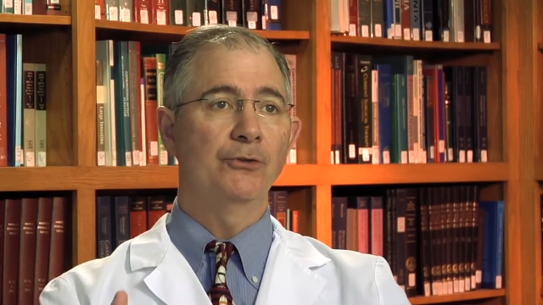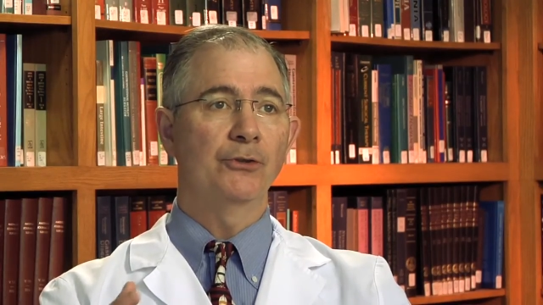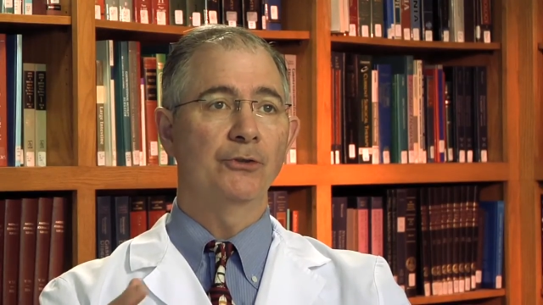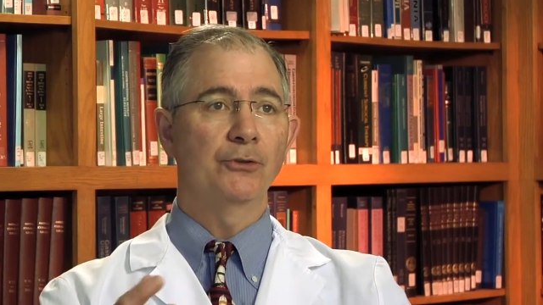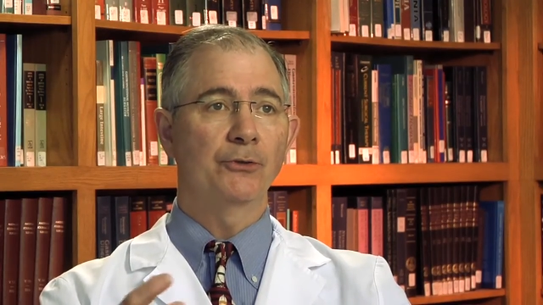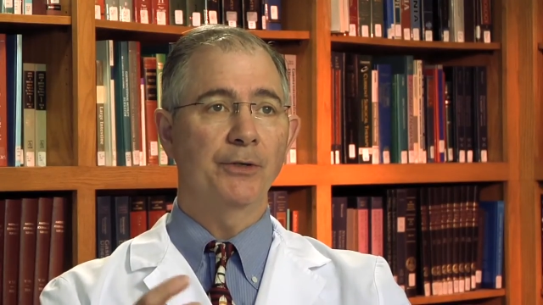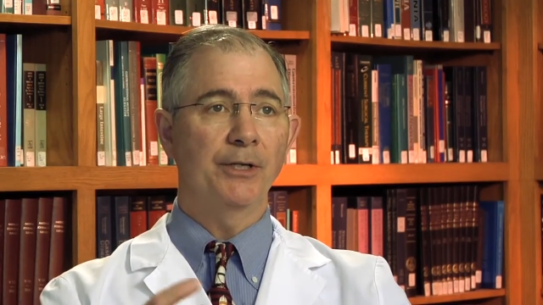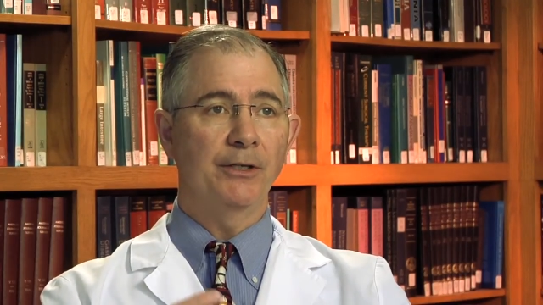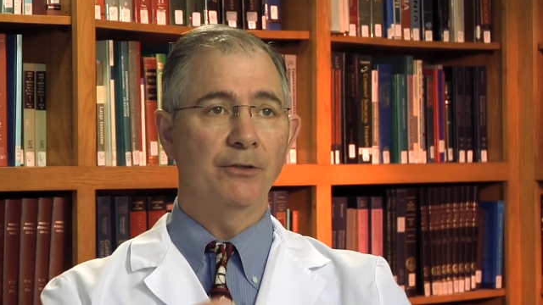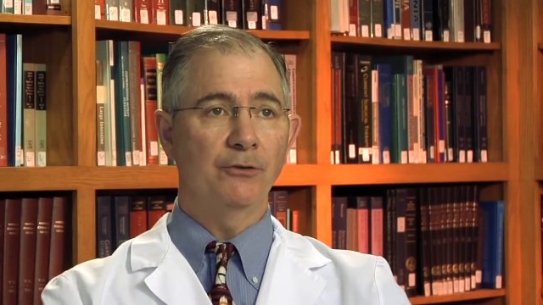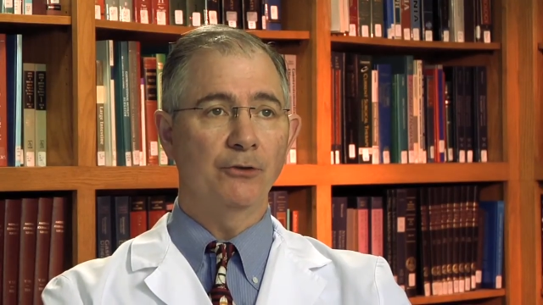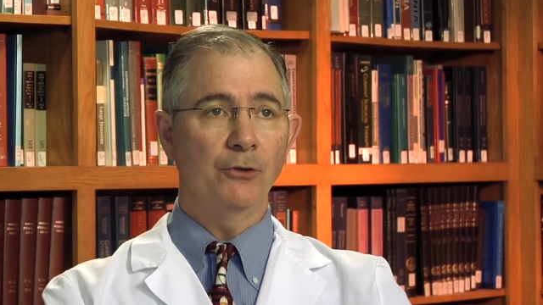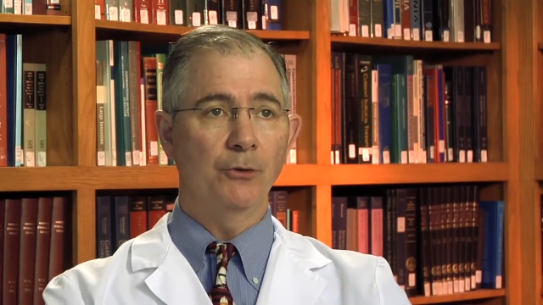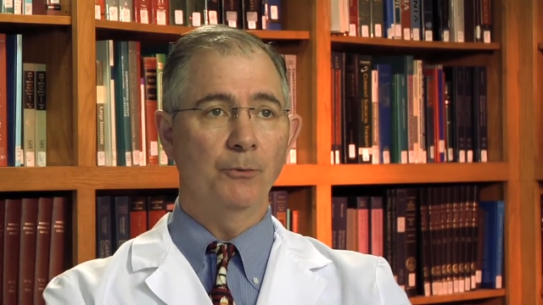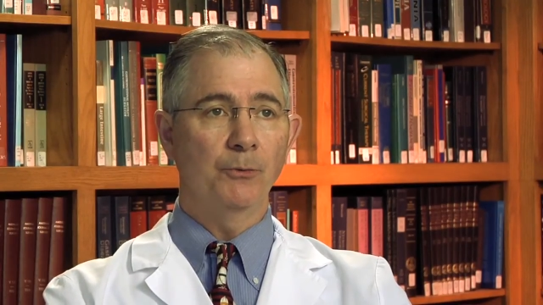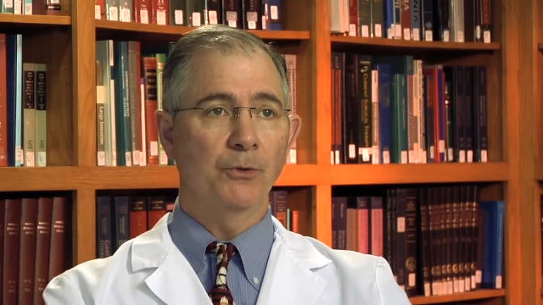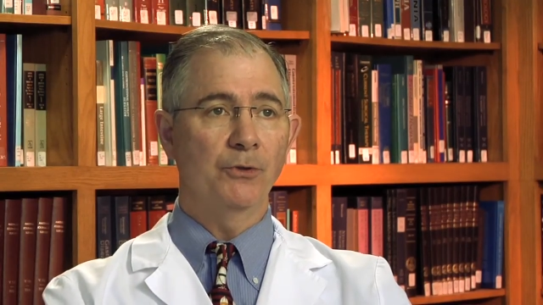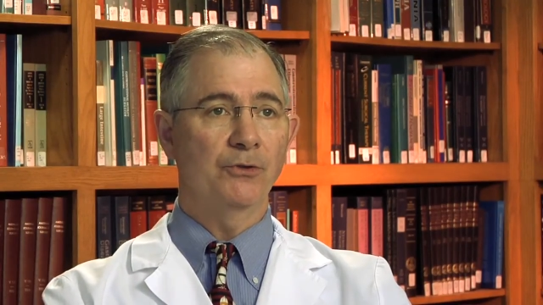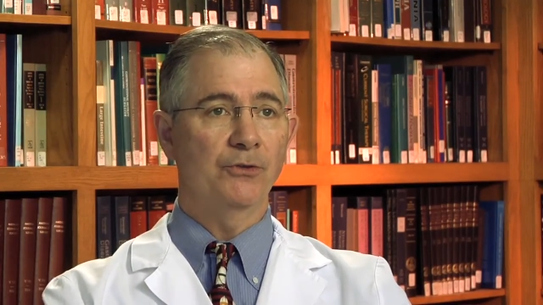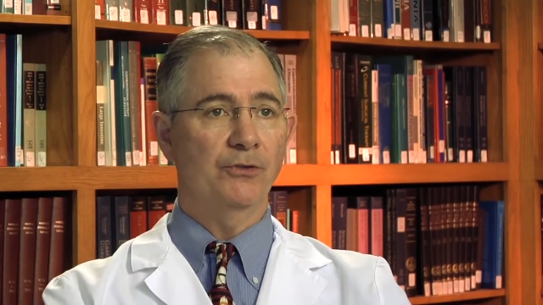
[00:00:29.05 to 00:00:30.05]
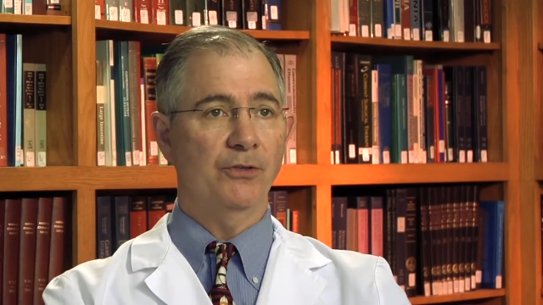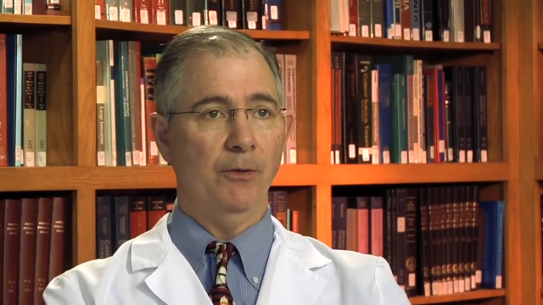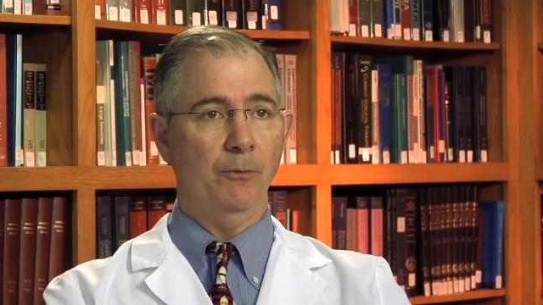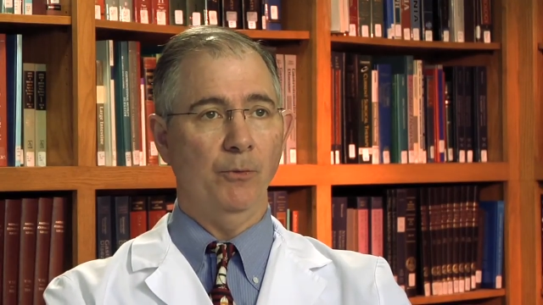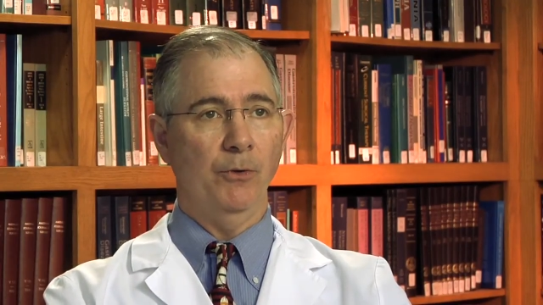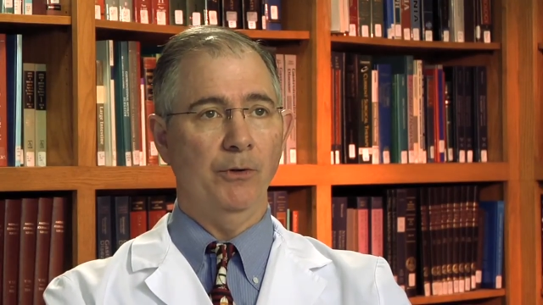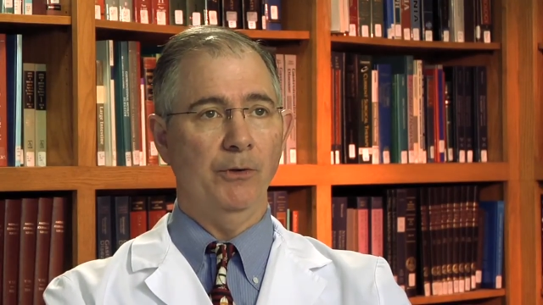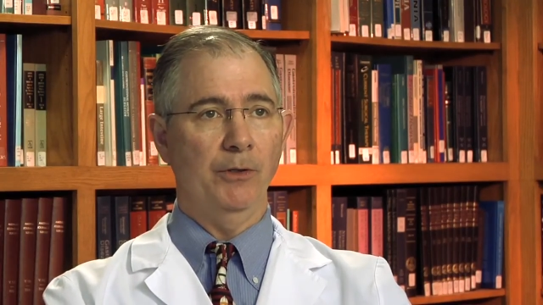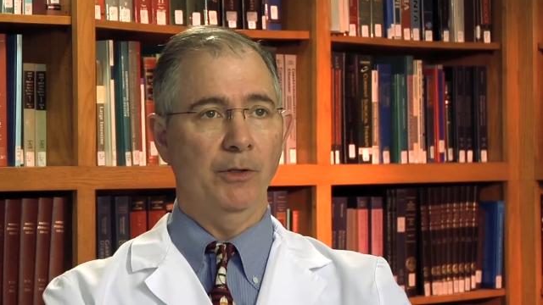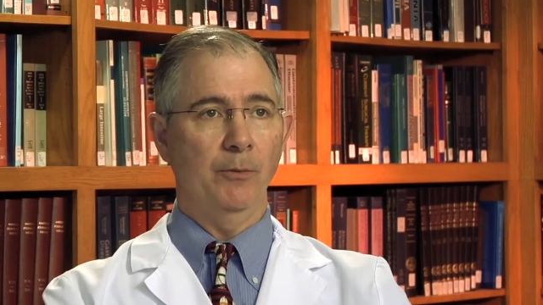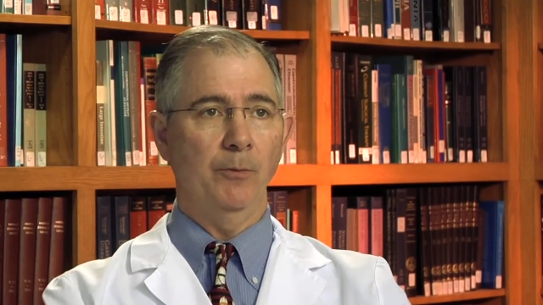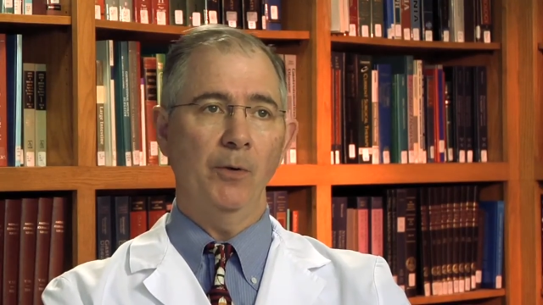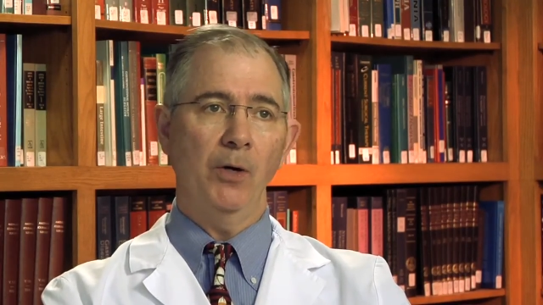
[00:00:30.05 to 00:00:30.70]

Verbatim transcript: to treat tumors somewhere in the